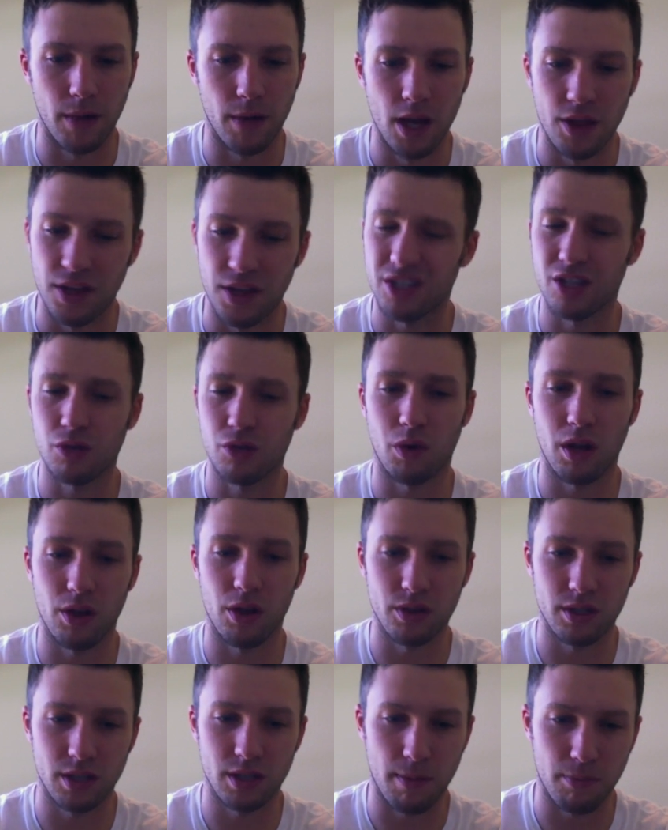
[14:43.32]
this is one of
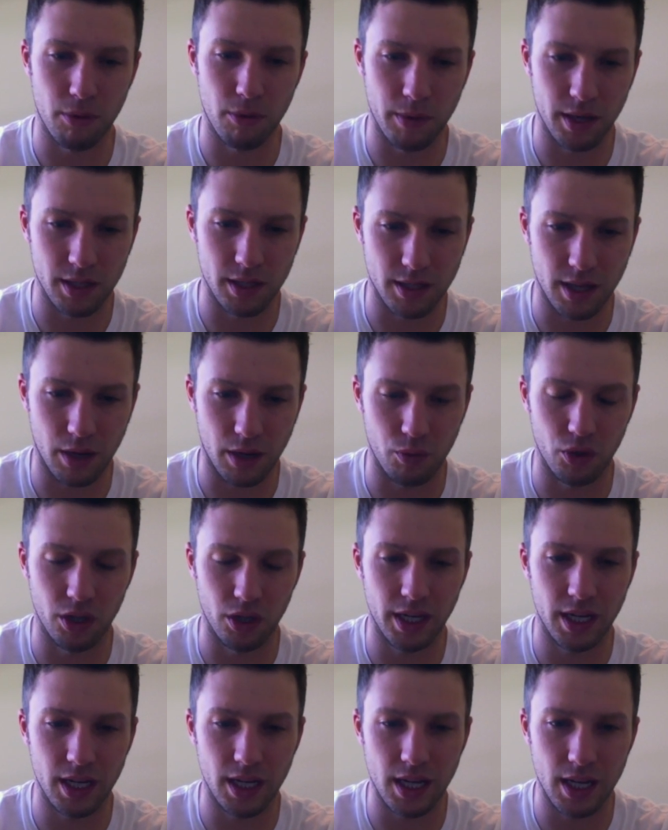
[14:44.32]
those supplements that
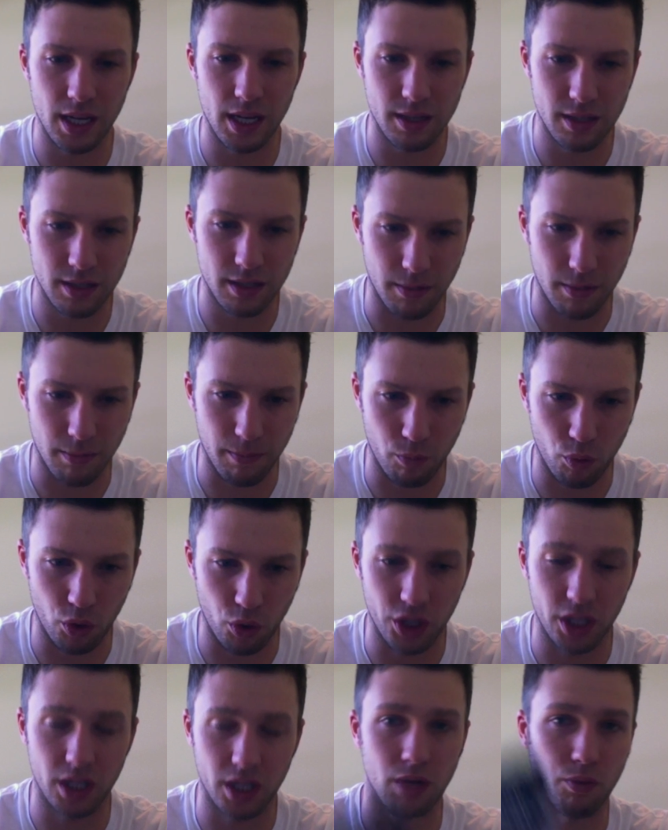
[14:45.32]
really needs some
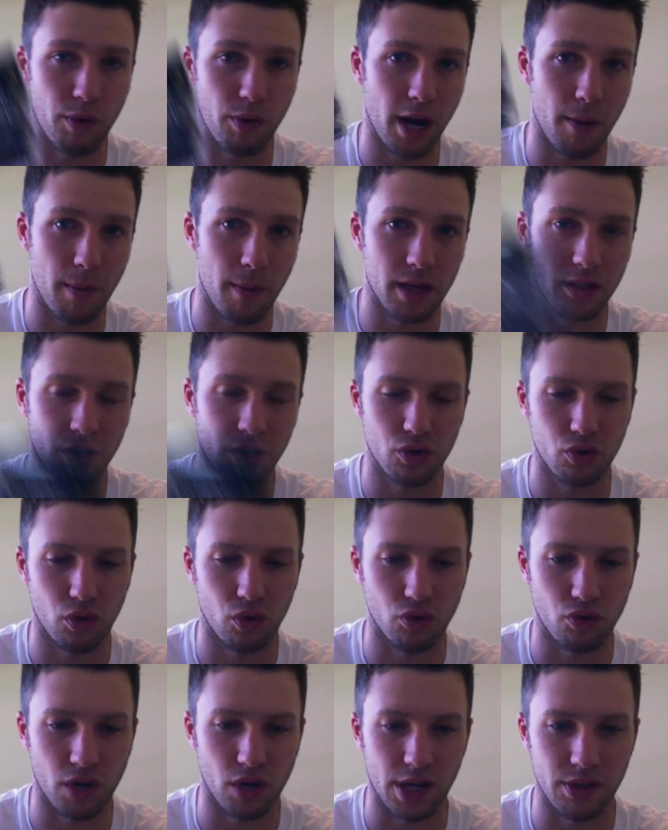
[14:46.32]
really good randomized
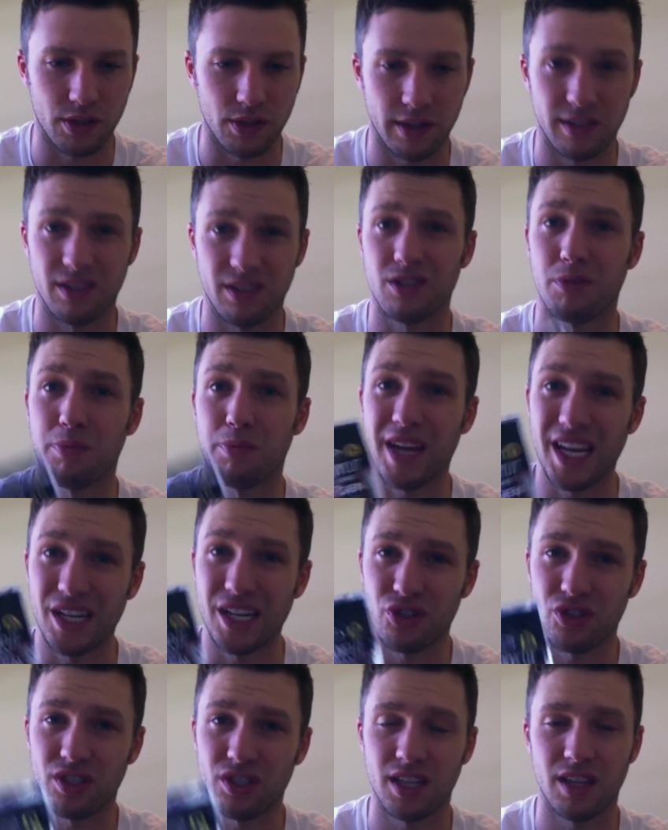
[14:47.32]
controlled trials because there's some
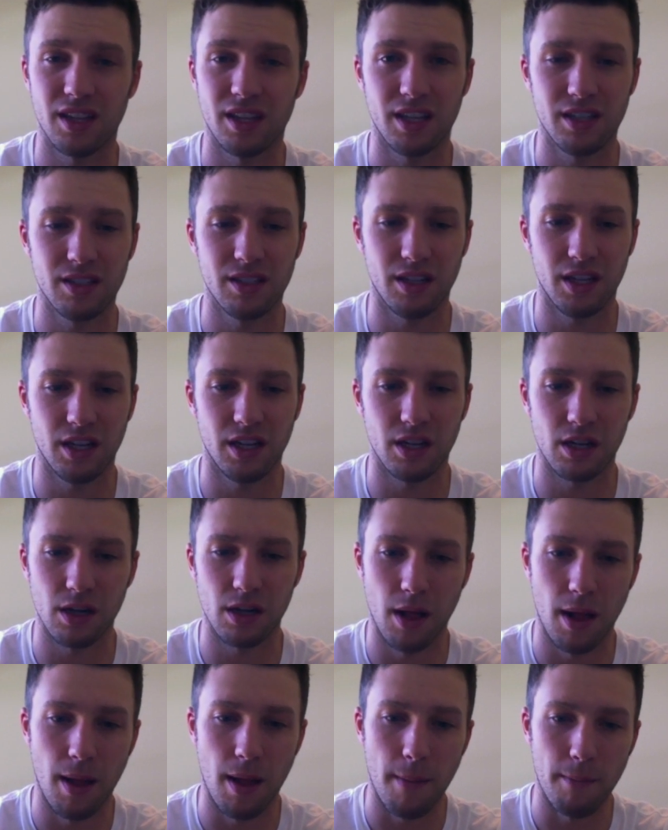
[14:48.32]
interesting things in here,
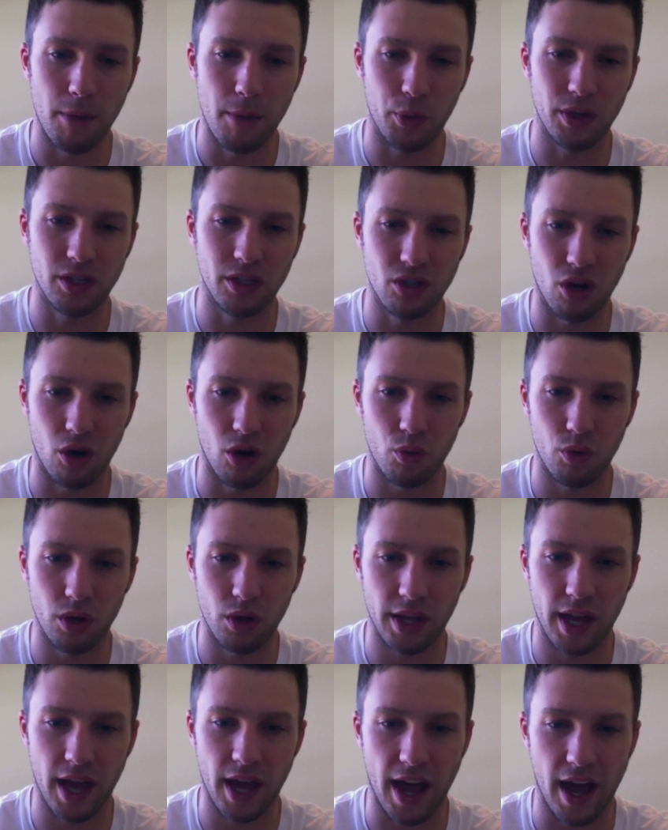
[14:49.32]
but we don't
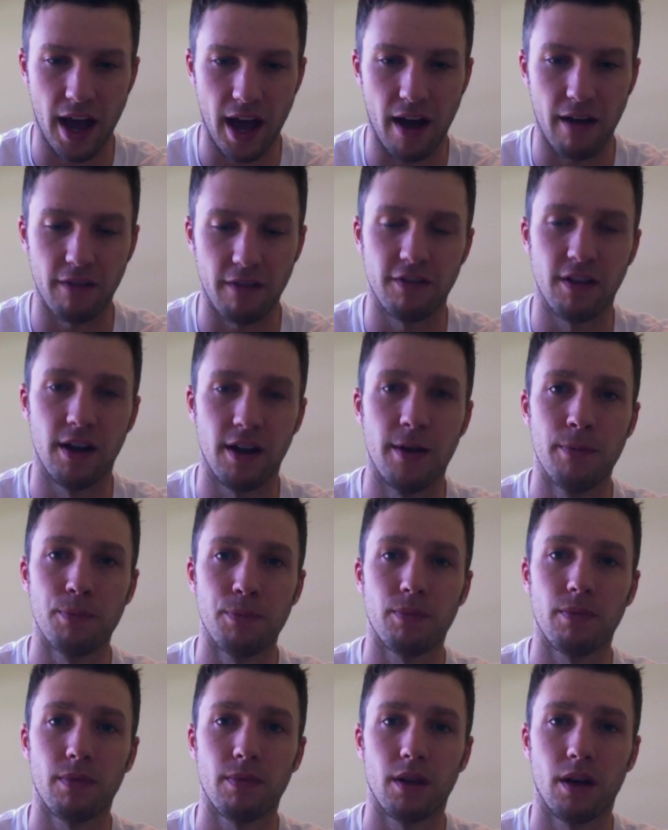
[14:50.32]
really have
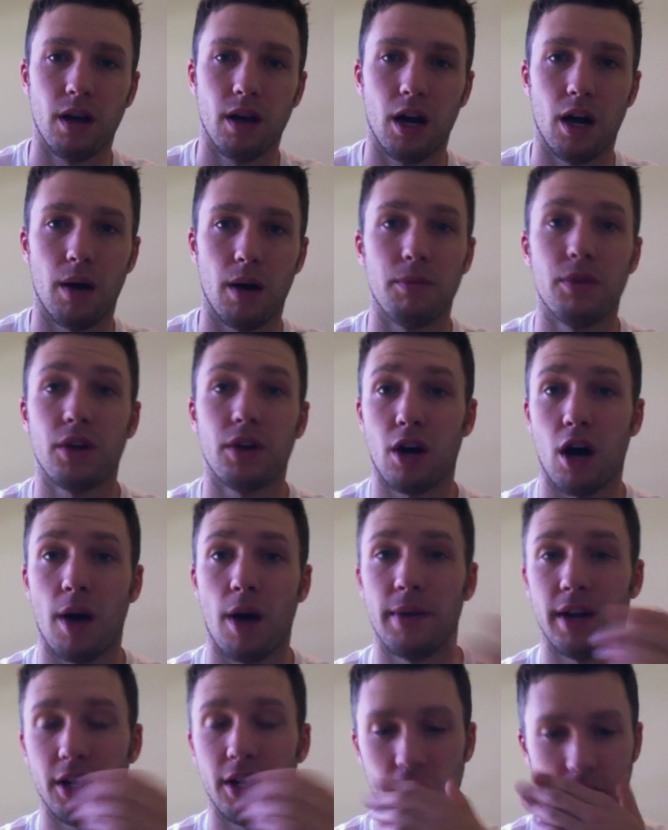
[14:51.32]
the
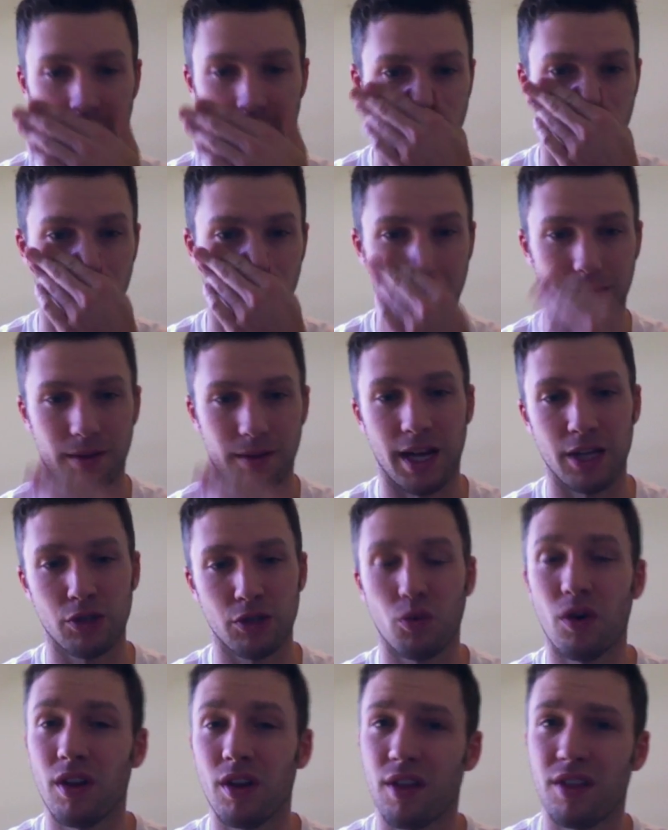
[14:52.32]
combination effect. That's
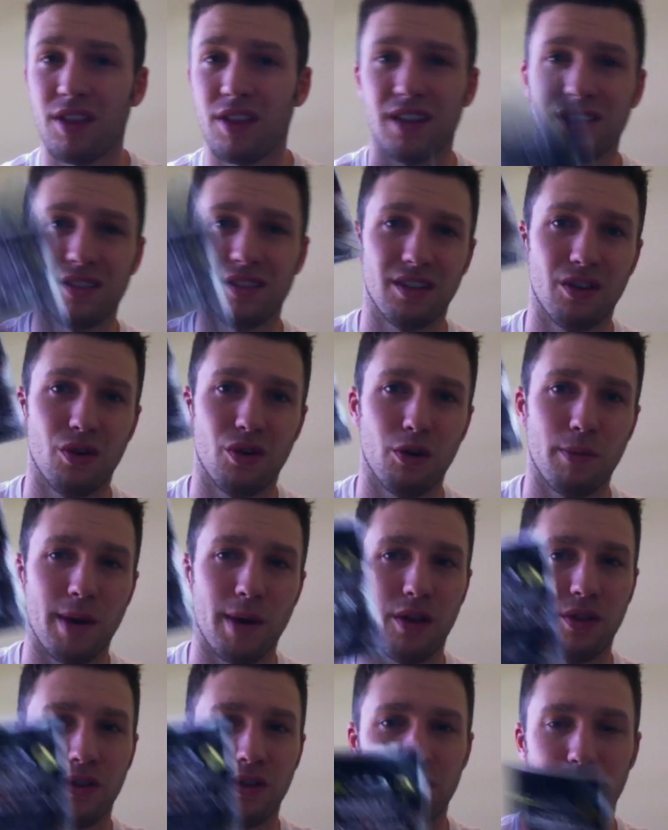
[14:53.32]
one of the things to note
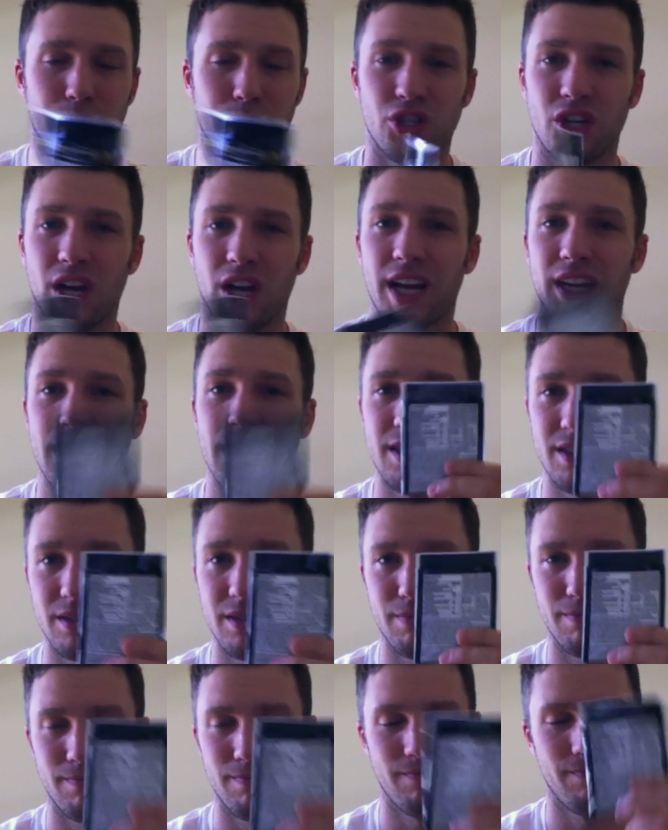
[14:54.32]
about. There's some
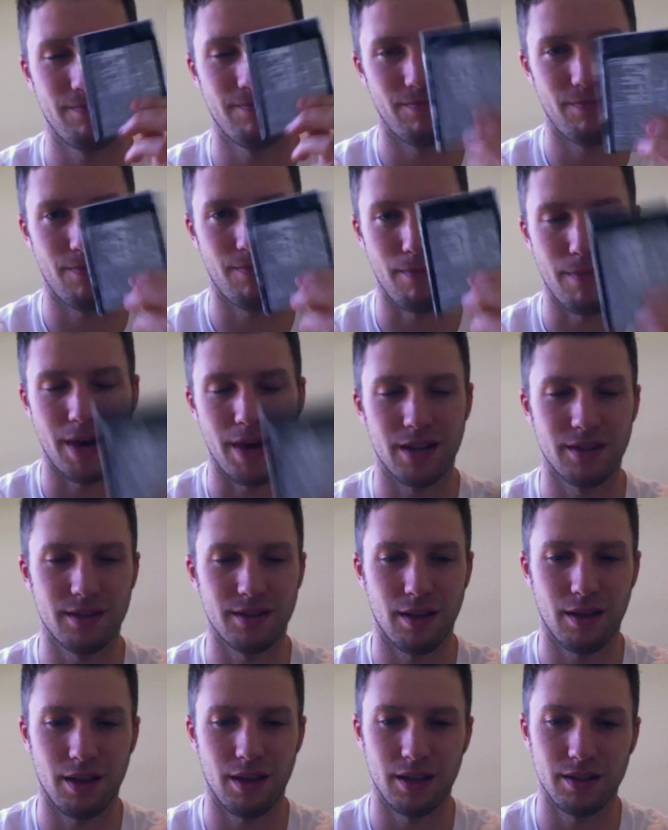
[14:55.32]
Chinese
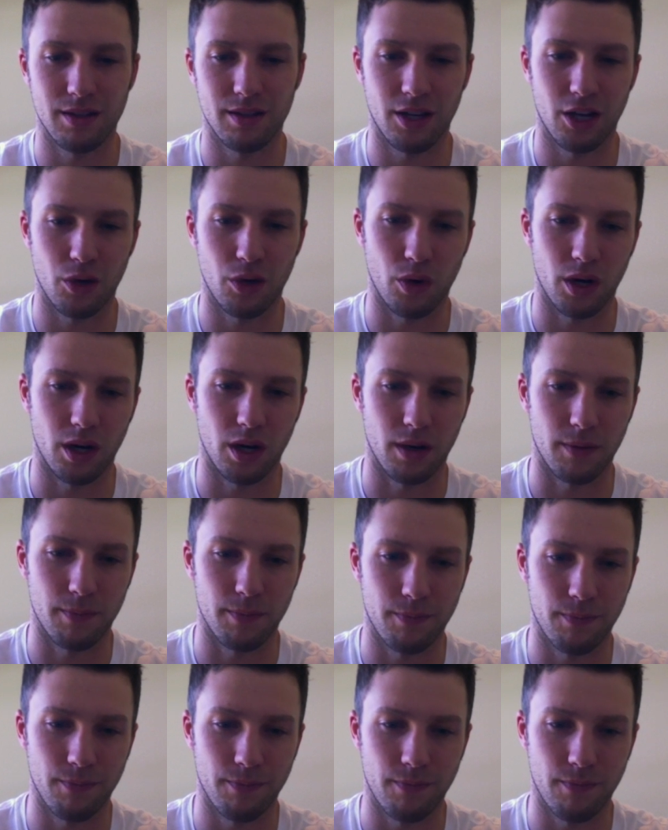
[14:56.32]
medicine things in here we're going
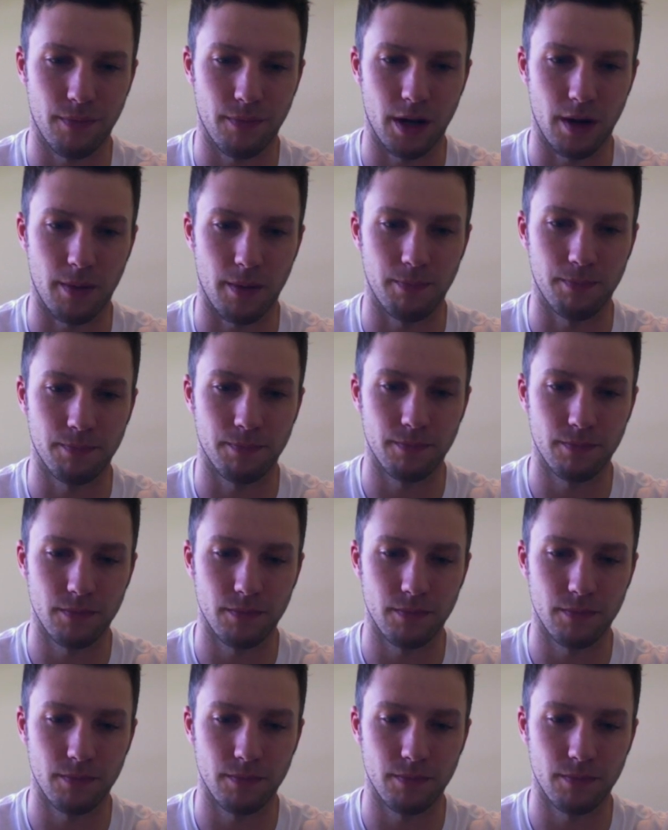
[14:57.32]
to